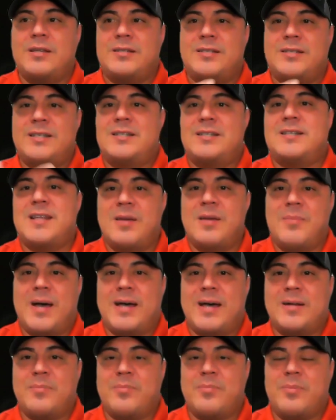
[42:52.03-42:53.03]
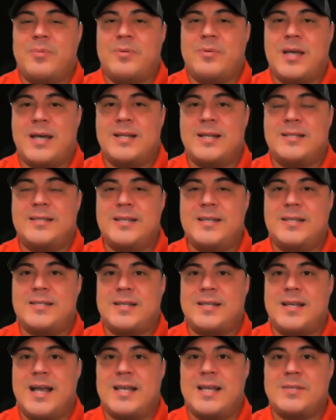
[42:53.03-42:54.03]
teach them how to how to teach
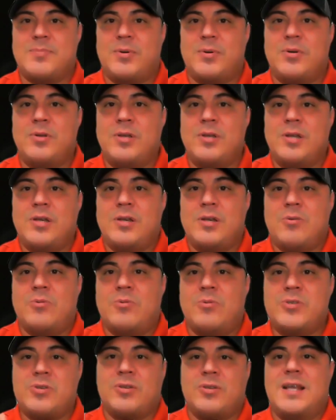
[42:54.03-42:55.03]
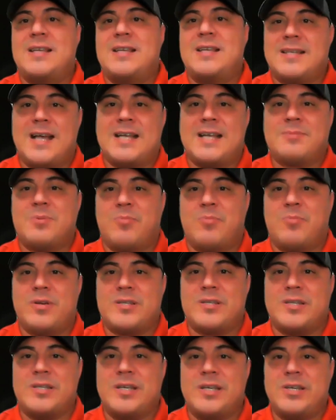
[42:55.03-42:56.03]
the gospel. When was your last gospel
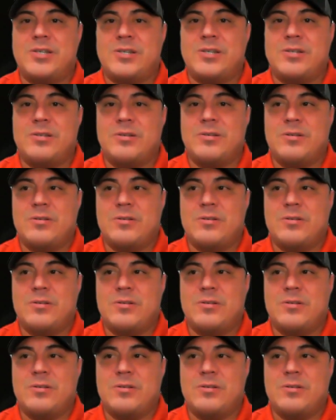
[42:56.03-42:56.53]
presentation?